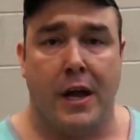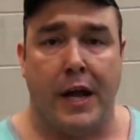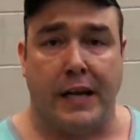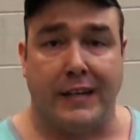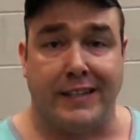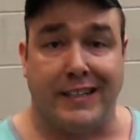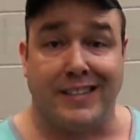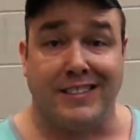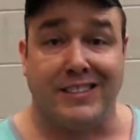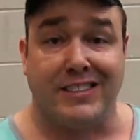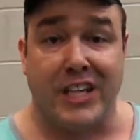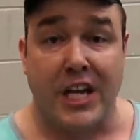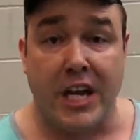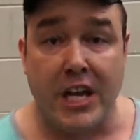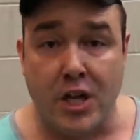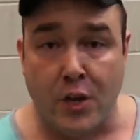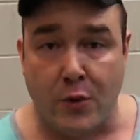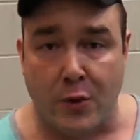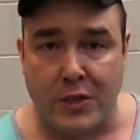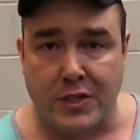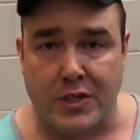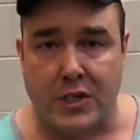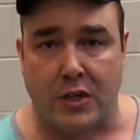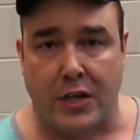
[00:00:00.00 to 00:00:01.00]
and
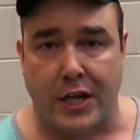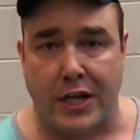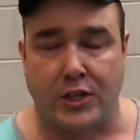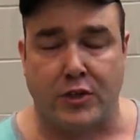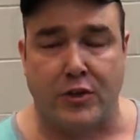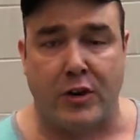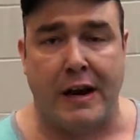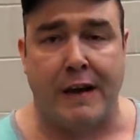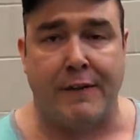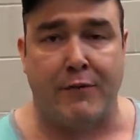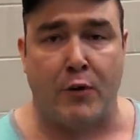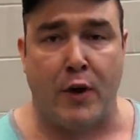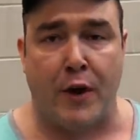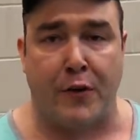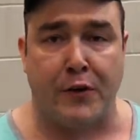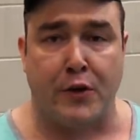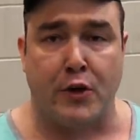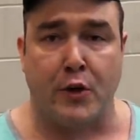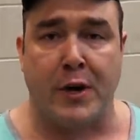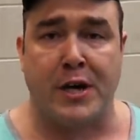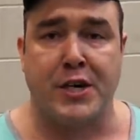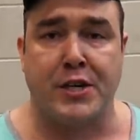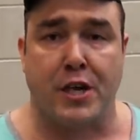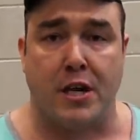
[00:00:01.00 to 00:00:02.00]
continuous leg drive throughout the
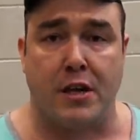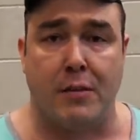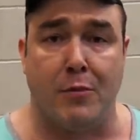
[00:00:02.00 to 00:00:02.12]
duration